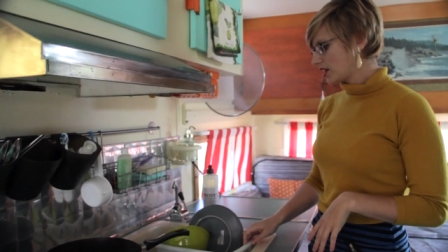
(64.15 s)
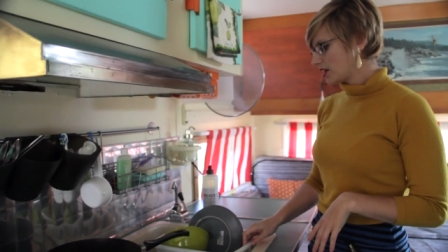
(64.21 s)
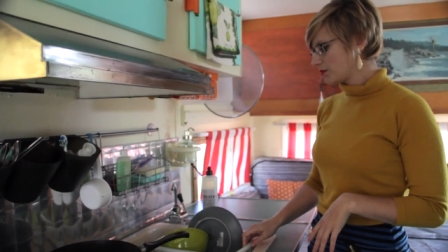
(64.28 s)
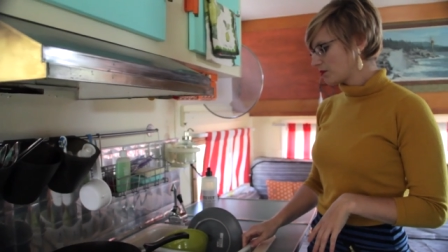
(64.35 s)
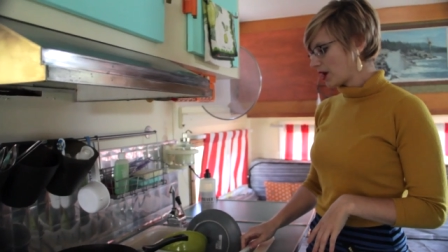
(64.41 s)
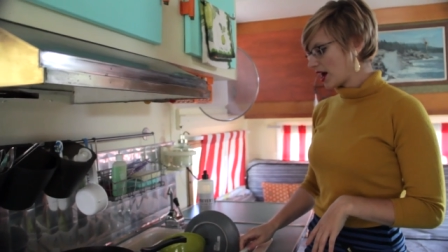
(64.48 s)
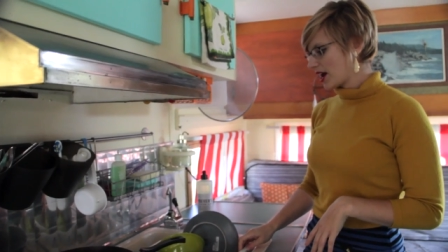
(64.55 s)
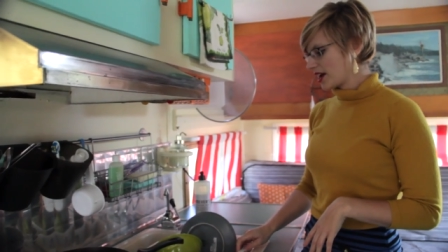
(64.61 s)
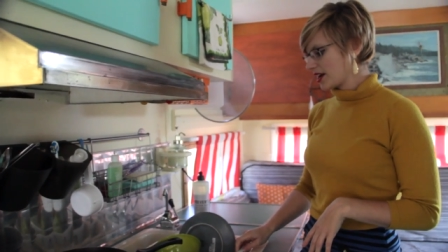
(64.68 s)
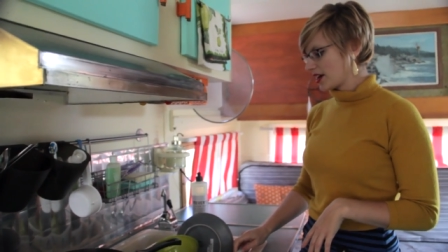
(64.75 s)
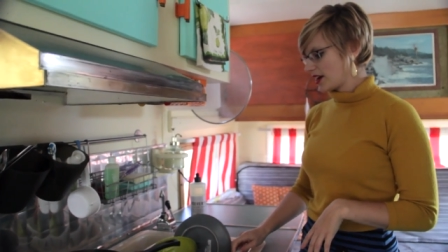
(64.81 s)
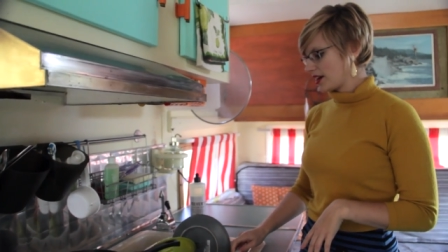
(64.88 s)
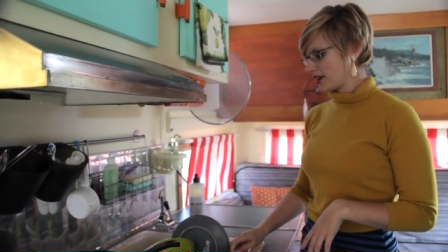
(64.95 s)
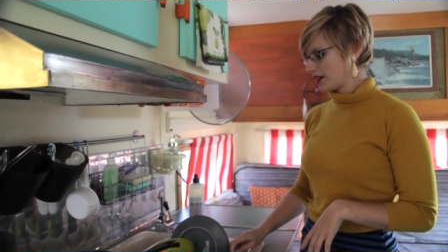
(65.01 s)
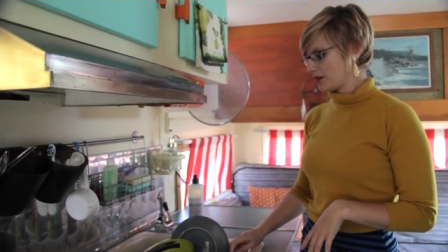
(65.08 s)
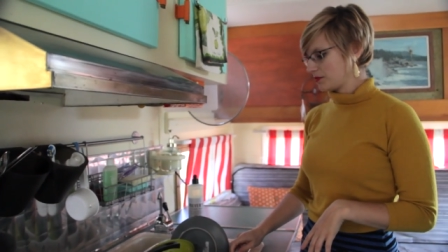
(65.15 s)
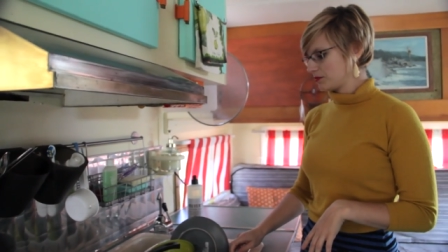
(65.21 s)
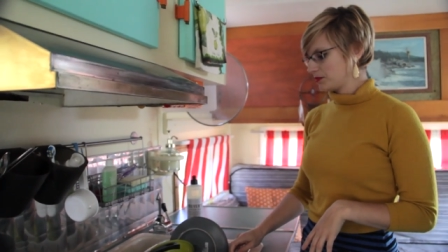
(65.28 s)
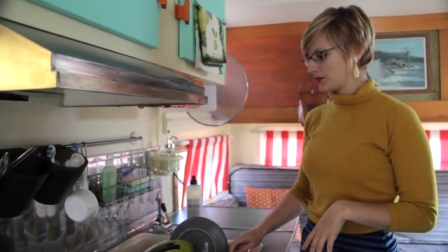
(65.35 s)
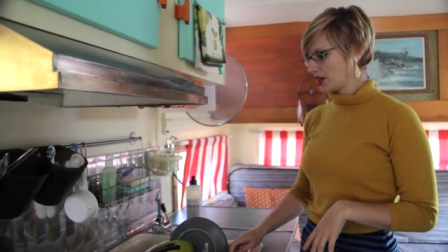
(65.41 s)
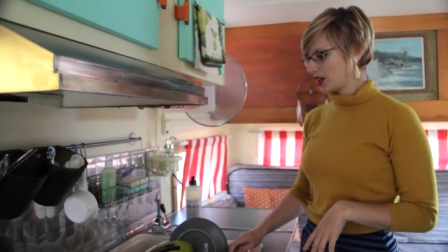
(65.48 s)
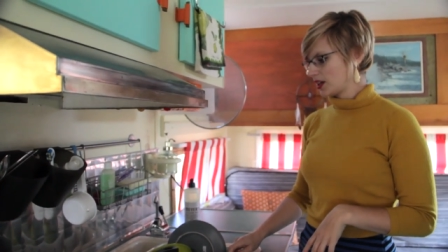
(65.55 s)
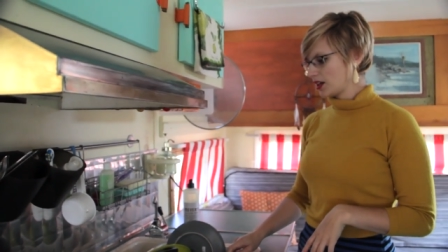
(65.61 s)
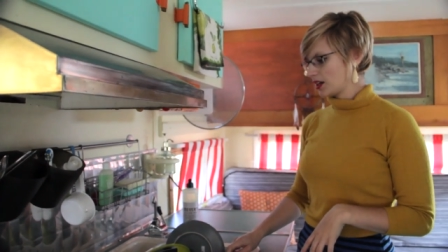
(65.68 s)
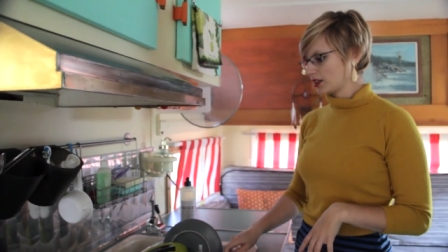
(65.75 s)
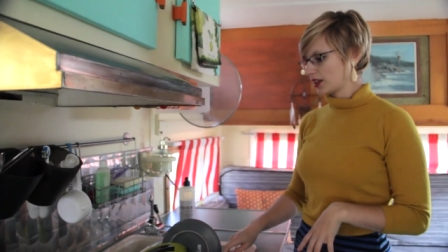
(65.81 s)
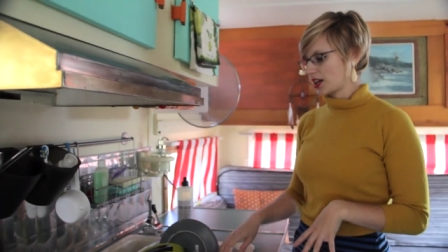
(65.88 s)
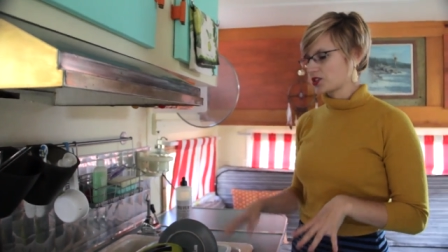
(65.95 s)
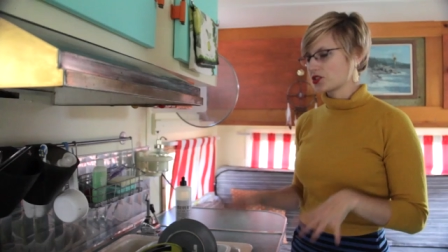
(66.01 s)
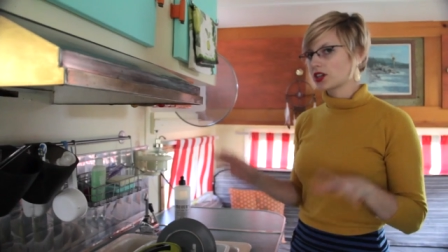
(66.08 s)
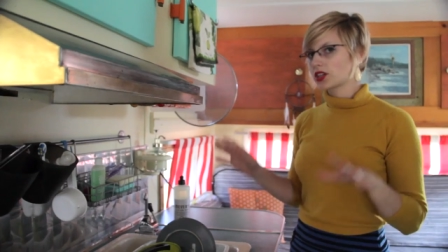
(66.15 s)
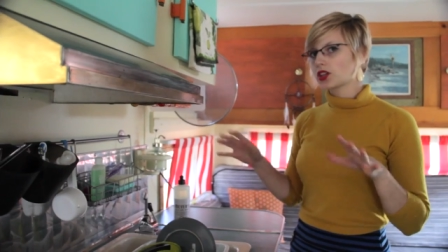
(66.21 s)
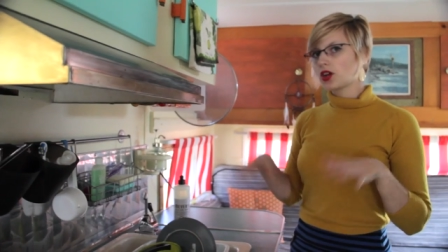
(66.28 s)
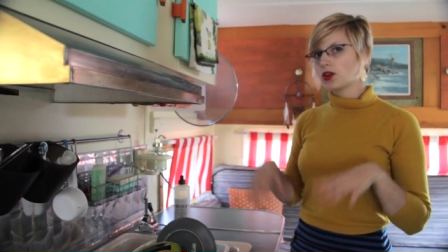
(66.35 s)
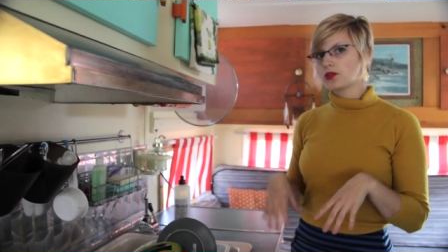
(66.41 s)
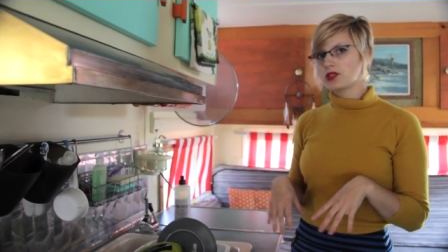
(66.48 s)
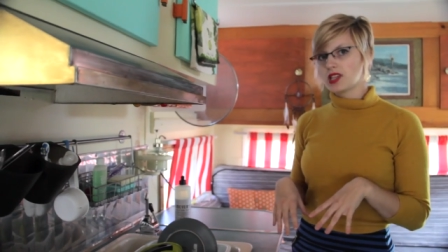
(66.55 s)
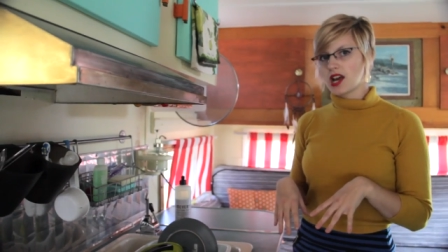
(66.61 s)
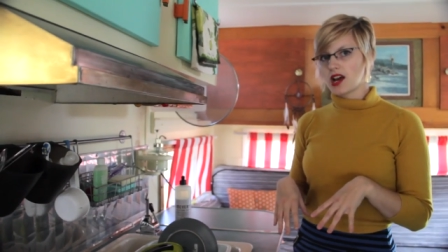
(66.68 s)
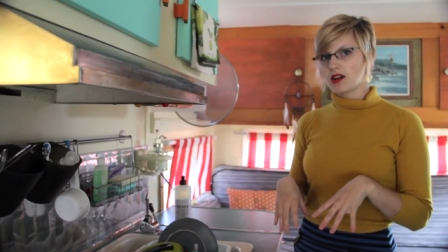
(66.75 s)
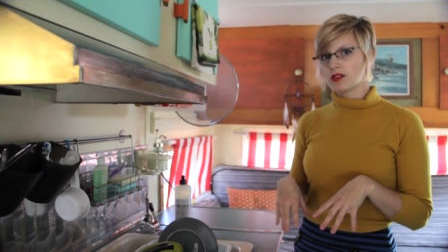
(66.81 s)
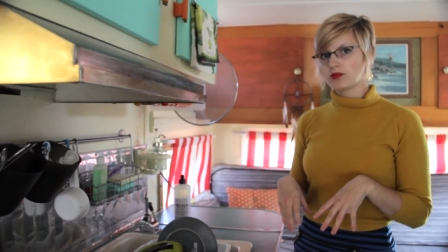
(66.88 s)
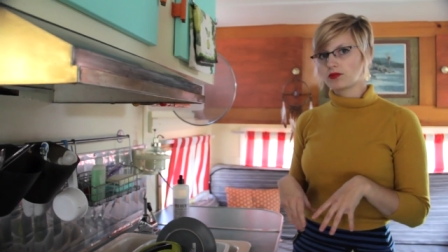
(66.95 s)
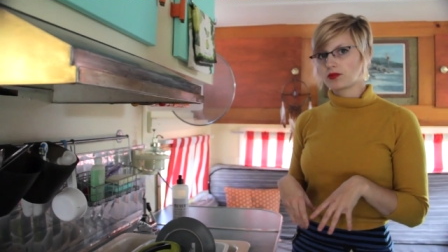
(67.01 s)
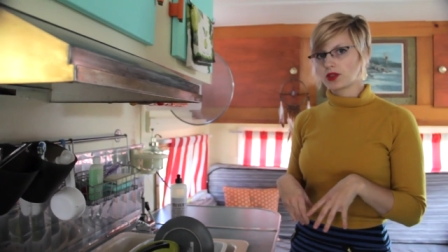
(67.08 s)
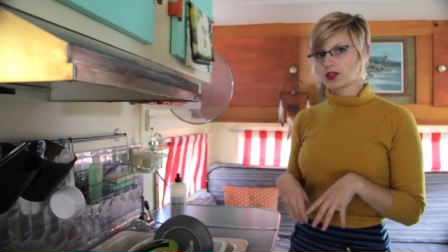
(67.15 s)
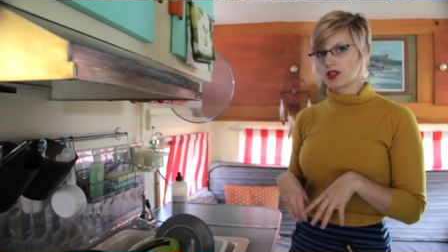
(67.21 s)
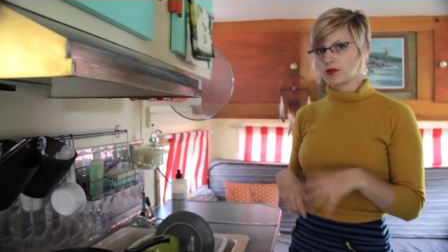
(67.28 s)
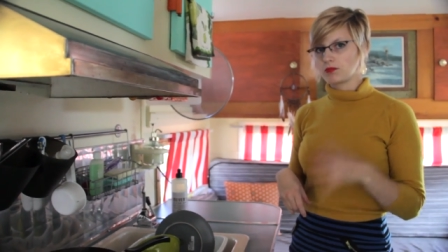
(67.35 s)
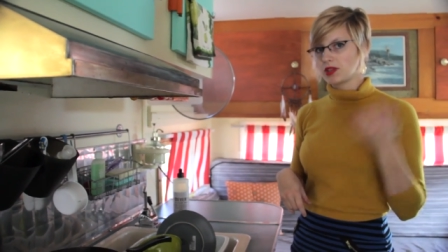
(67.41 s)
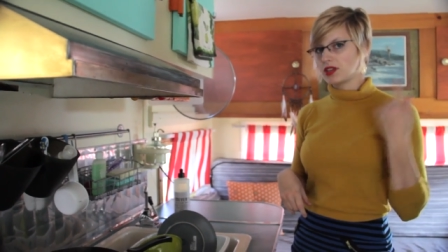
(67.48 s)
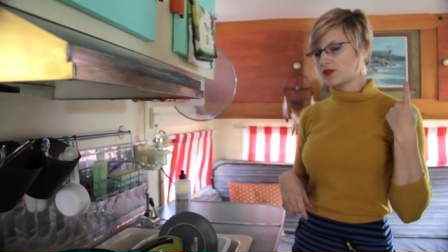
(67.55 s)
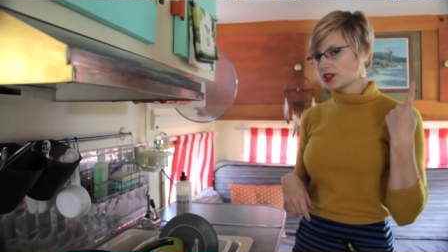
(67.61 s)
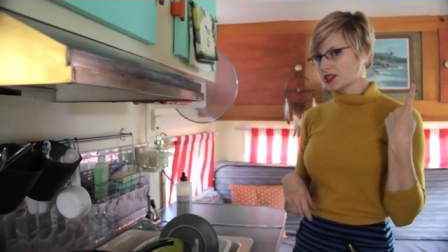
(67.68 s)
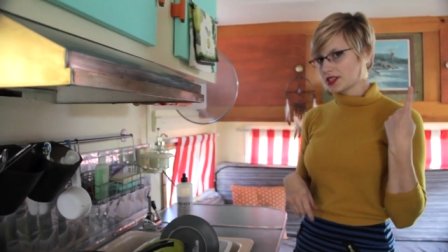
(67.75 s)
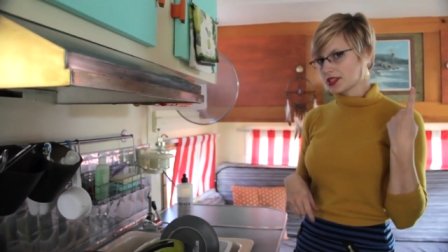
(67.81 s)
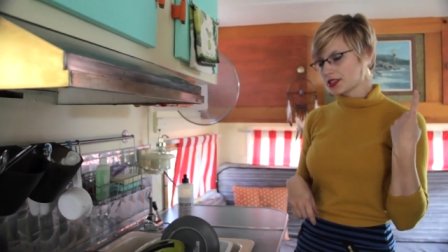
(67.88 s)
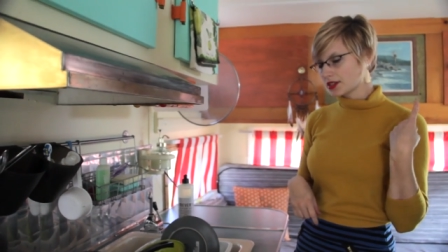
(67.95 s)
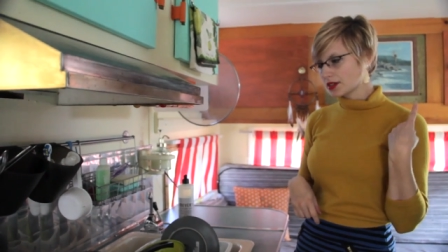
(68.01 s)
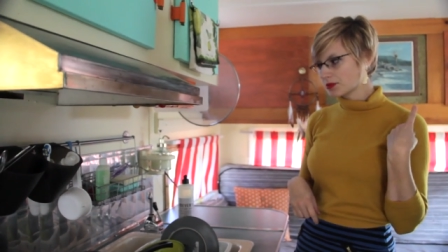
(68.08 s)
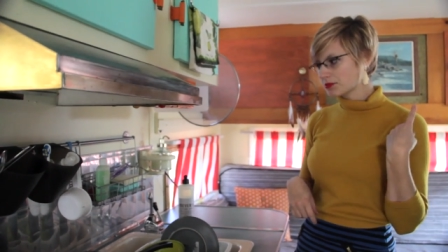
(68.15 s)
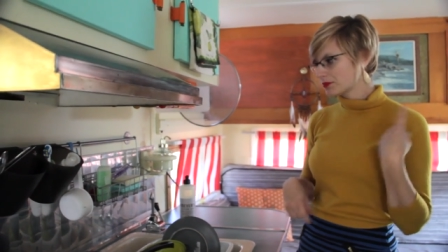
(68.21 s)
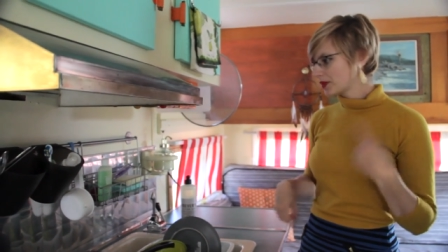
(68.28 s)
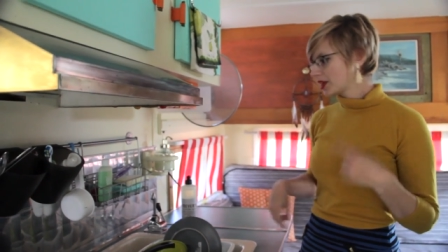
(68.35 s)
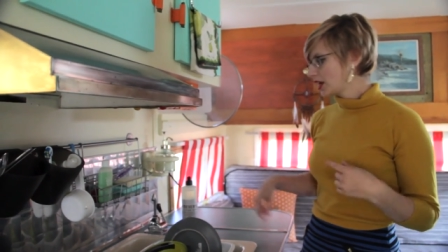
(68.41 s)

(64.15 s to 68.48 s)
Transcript: keep my electric load down for the PV system,